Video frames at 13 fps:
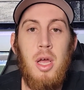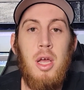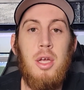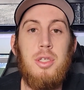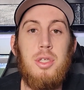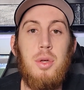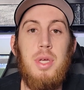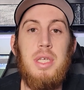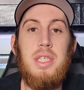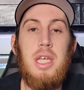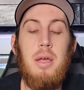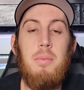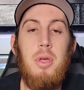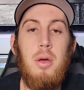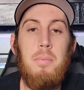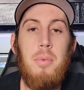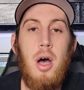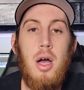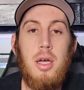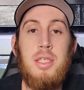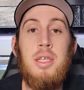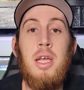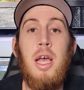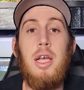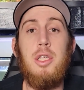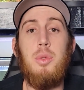So he sent me a box
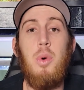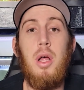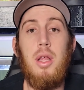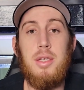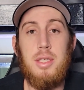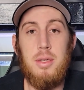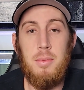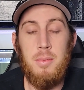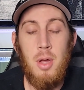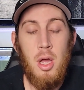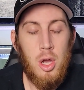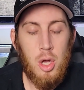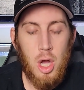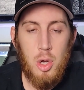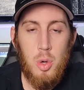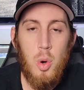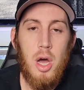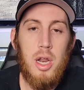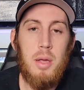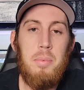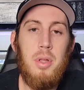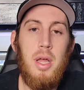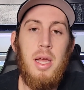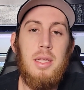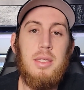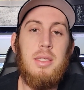as well as some aquatic
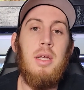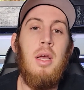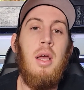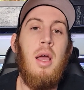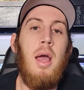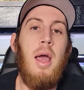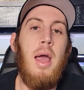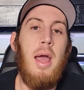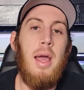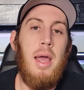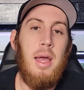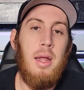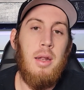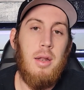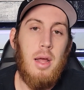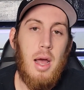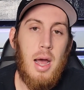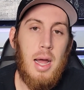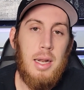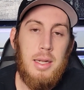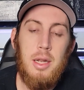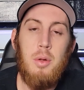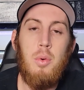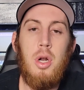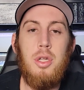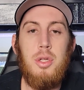plants, and I didn't
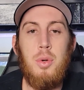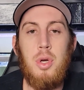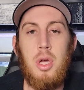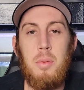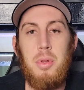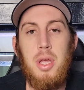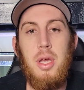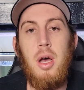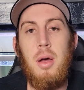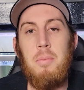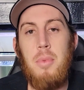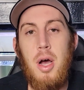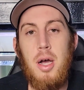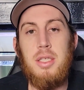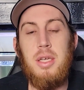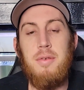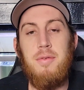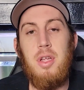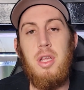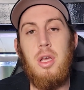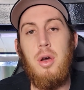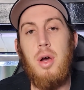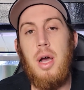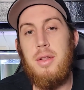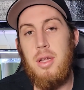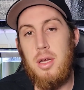want to do a complete unboxing video.
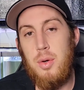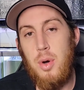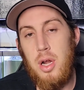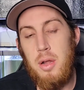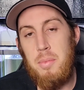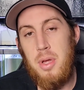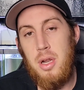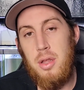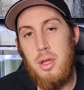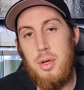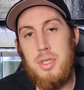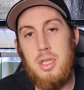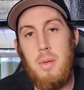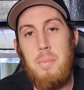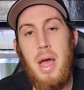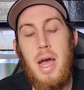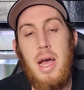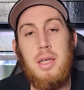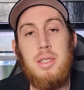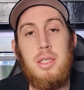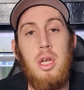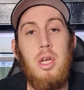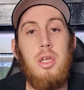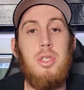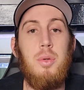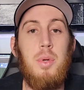I've done quite a bit of those in the past.
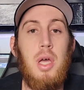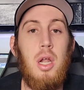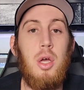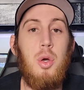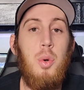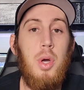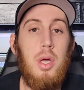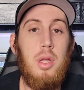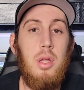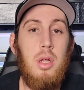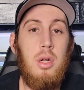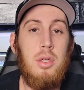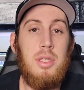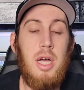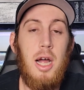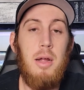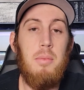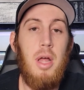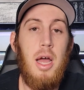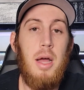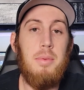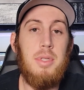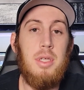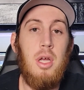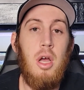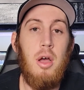So we got a quick little time lapse
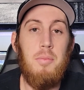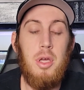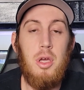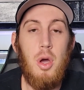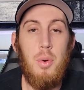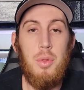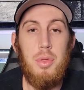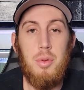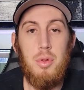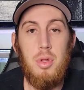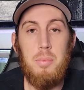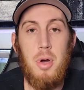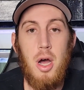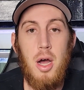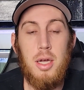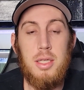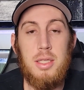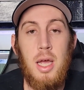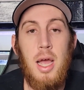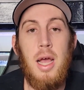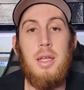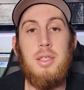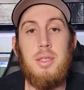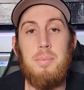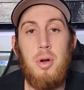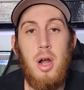of me going through the box, and
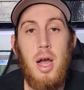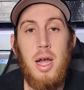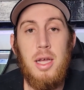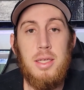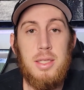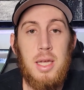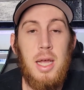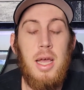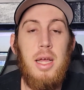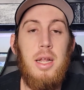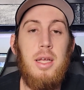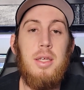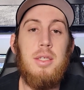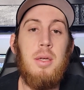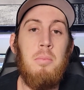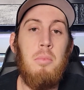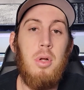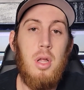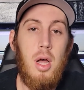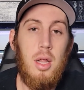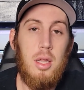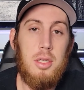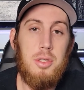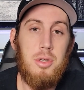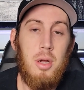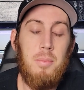surprise, it is Malawa
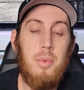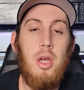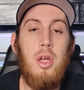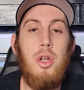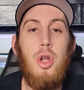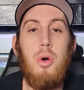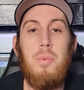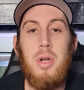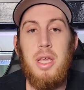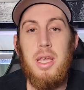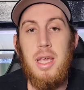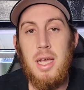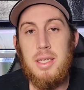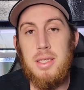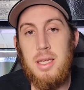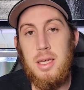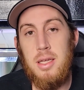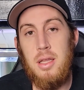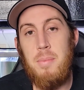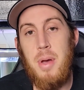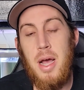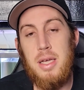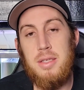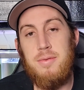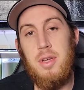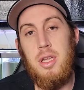shrimp, nobody guessed it in the
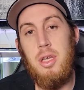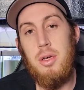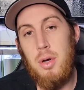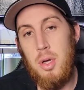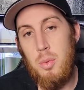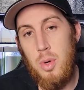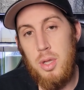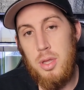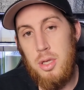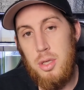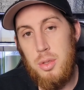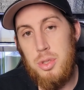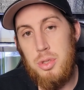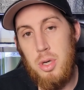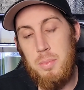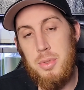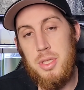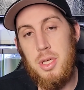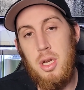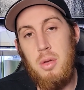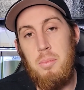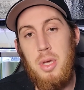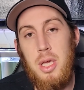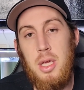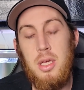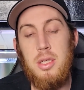past video on what the new shrimp is going to
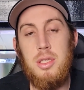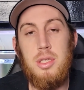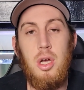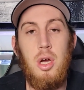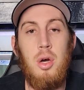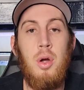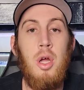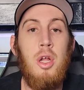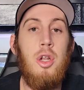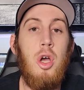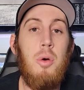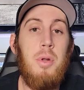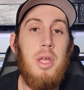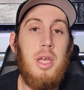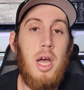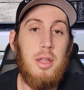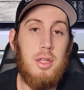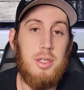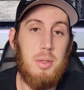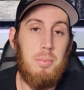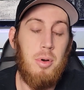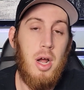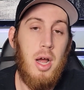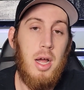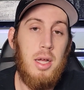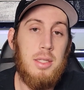be, so nobody got the
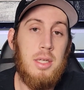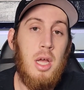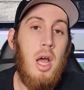surprise.